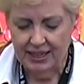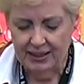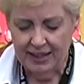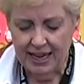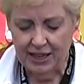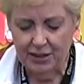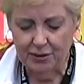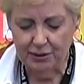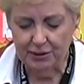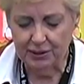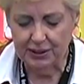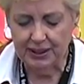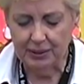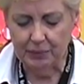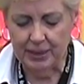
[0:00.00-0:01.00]
Thank you,
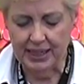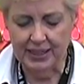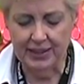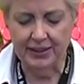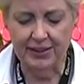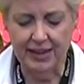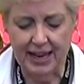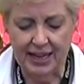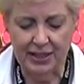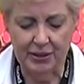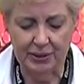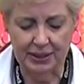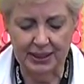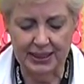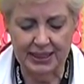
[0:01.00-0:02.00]
Lord, that we can thank
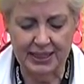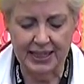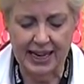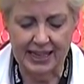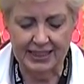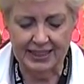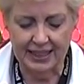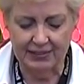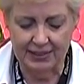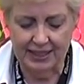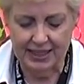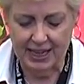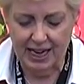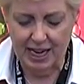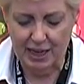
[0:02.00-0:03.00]
you at this
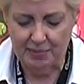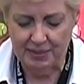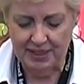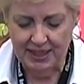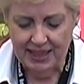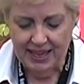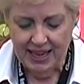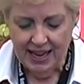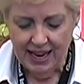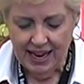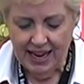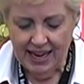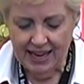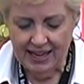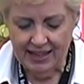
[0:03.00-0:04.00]
Thanksgiving time.
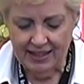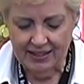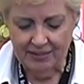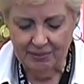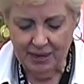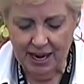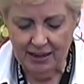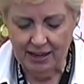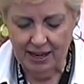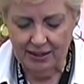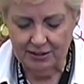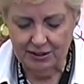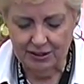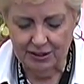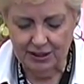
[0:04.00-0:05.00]
And our
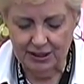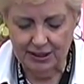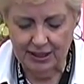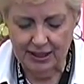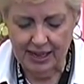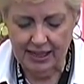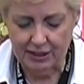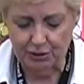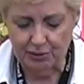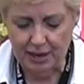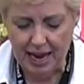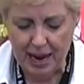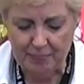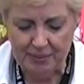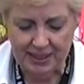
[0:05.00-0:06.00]
hearts are just extra
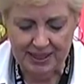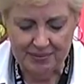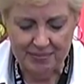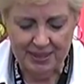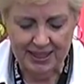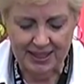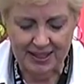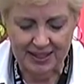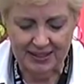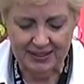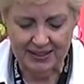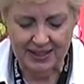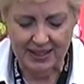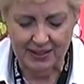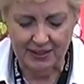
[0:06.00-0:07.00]
happy
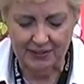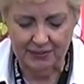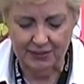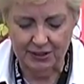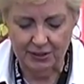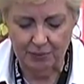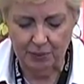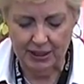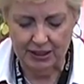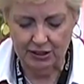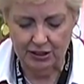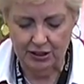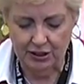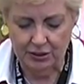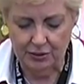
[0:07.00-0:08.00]
because of
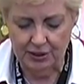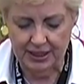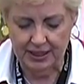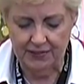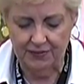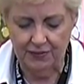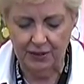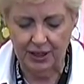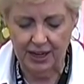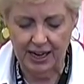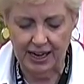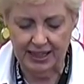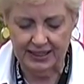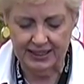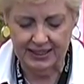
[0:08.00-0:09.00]
what you did for
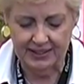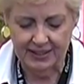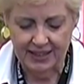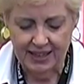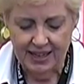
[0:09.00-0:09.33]
us.